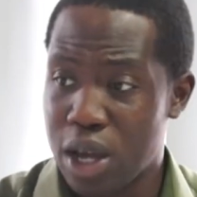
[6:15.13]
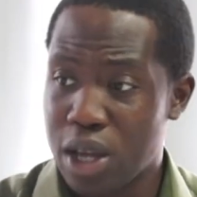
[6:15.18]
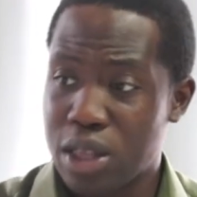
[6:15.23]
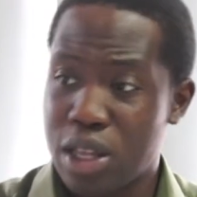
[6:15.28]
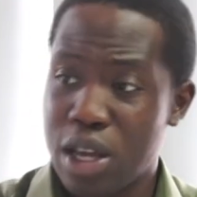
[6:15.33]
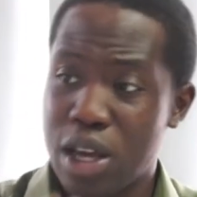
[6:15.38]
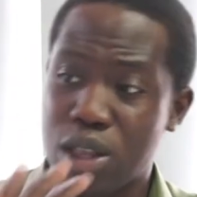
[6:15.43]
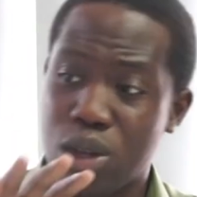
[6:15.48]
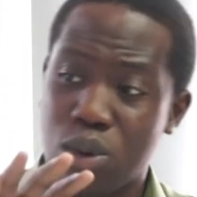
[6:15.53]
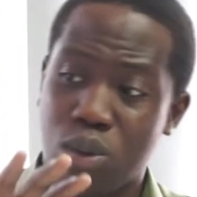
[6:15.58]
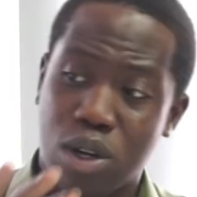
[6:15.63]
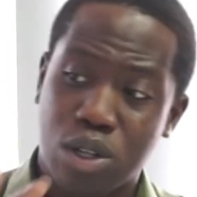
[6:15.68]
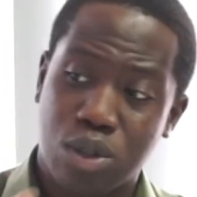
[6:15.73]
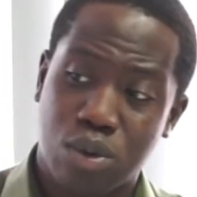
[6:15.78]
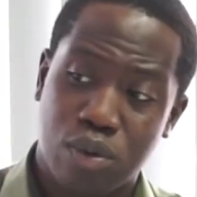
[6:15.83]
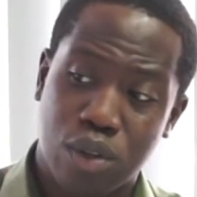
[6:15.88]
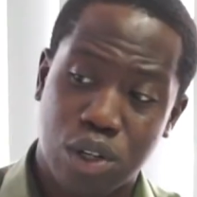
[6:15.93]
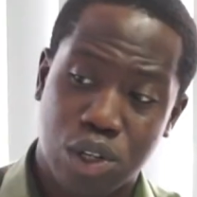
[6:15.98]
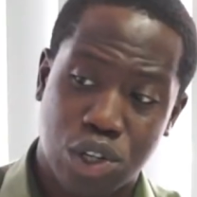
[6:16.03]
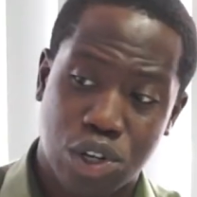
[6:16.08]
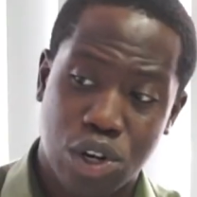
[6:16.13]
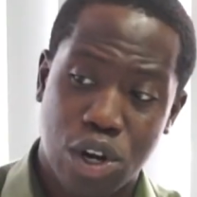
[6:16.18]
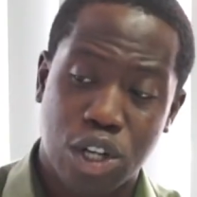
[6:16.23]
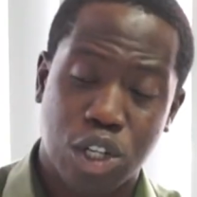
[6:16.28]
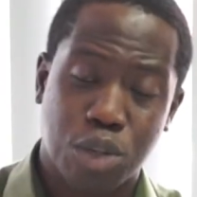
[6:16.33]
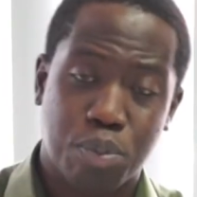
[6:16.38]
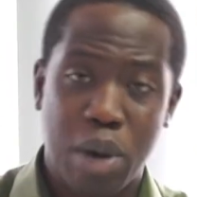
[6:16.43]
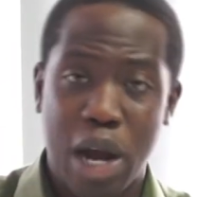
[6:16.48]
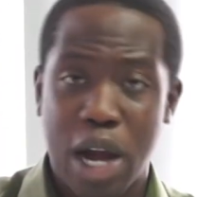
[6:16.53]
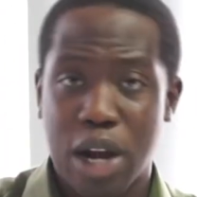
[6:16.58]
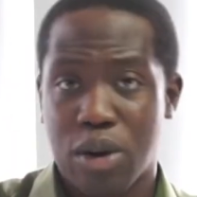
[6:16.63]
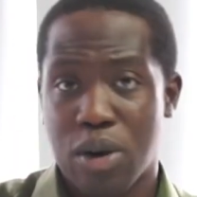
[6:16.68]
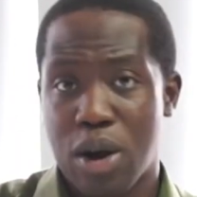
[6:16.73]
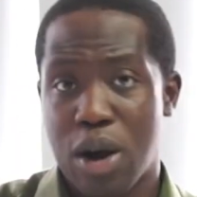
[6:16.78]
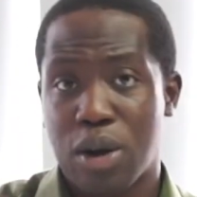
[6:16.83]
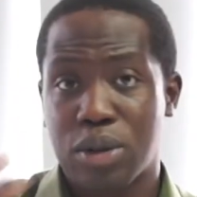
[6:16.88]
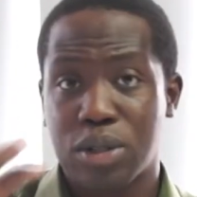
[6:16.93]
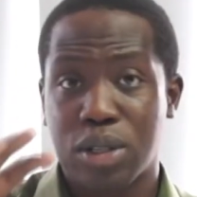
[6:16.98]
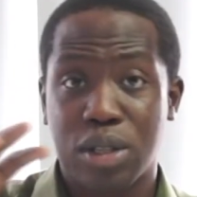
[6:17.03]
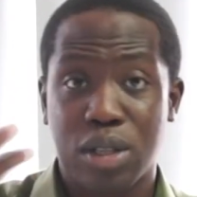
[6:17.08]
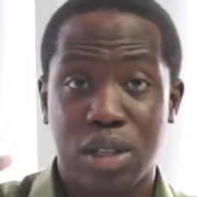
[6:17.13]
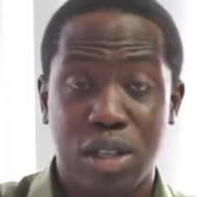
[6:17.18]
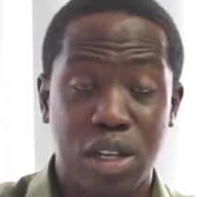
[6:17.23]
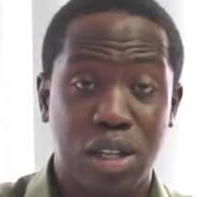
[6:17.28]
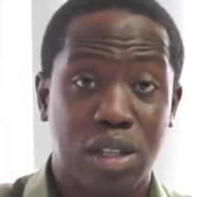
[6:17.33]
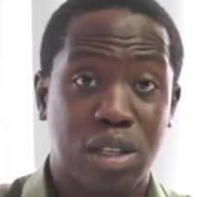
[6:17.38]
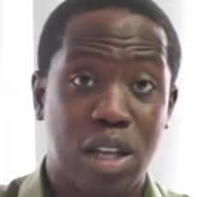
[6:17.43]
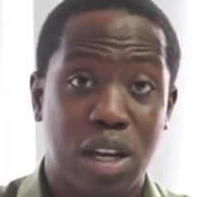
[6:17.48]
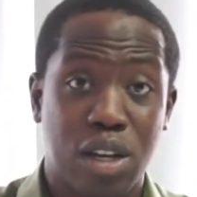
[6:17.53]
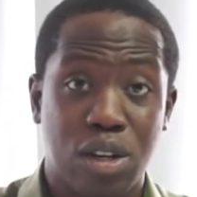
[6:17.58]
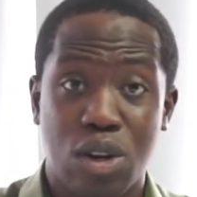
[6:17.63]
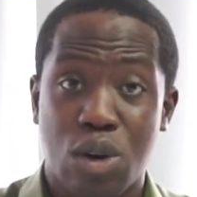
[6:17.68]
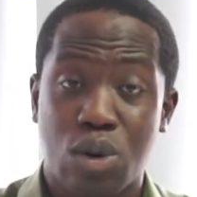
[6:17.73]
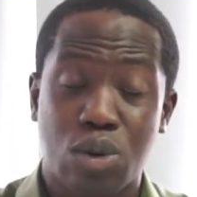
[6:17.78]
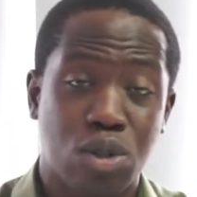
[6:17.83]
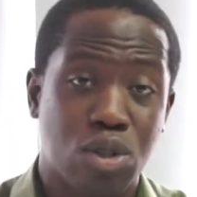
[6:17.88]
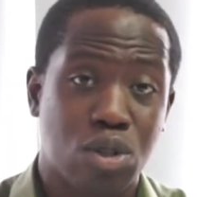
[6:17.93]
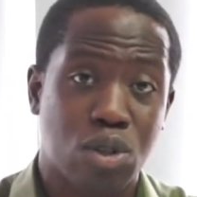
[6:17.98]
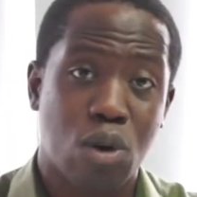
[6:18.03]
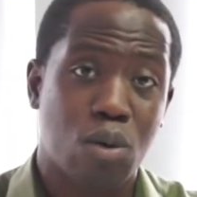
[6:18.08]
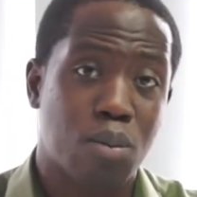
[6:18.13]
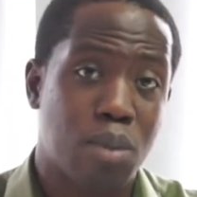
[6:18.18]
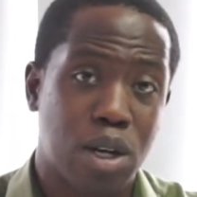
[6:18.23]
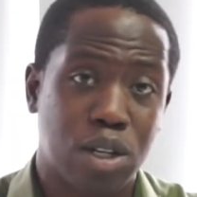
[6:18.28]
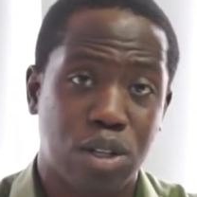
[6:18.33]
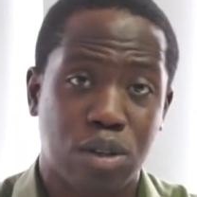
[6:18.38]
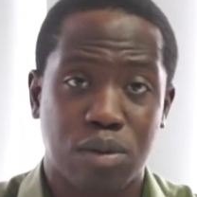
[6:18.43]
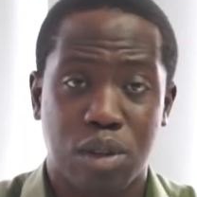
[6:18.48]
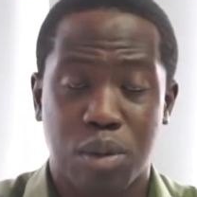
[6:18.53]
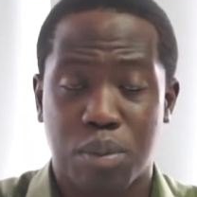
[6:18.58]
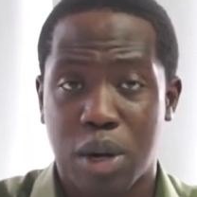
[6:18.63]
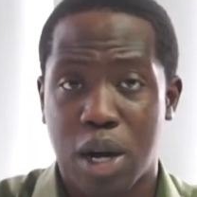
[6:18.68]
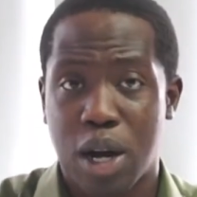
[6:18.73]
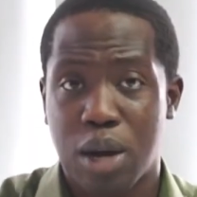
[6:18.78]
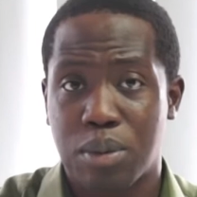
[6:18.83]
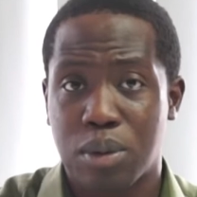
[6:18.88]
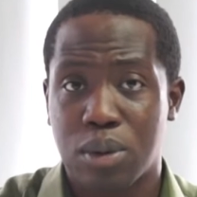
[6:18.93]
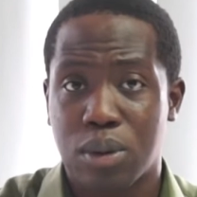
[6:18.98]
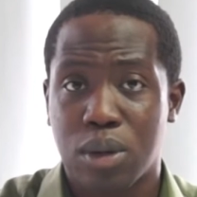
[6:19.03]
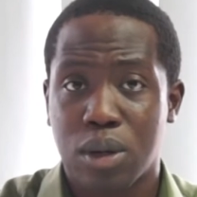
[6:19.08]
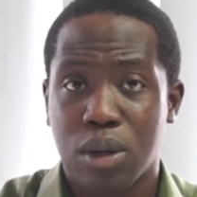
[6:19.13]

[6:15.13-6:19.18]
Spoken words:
They're the ones with the church background and think they know so much of the Bible.